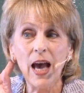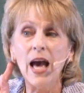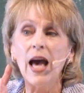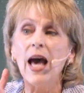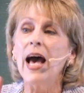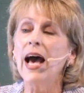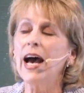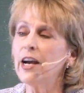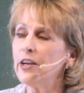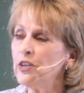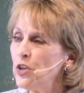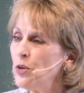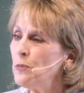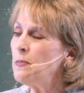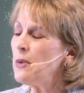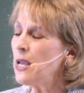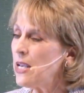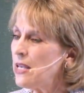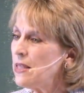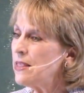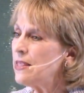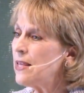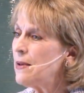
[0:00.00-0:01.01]
how you
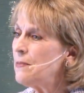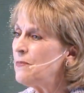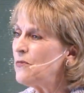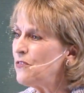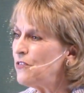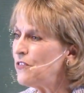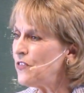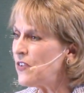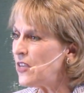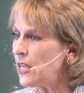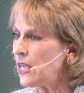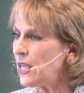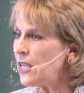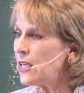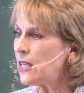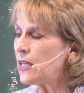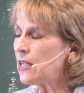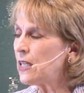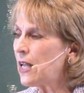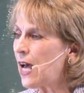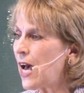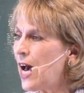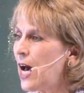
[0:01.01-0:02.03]
made them
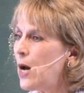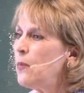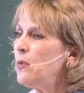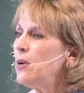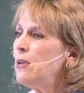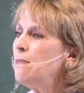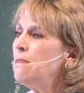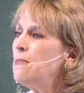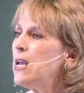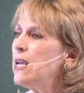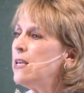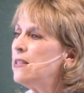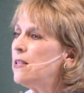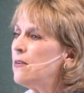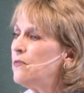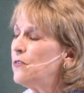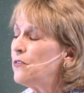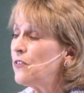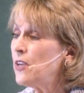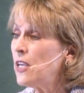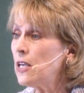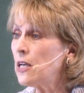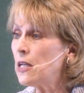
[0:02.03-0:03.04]
feel, how we made them
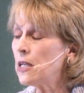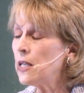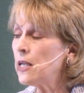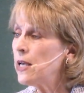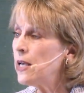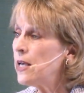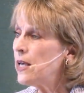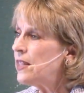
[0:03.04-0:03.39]
feel.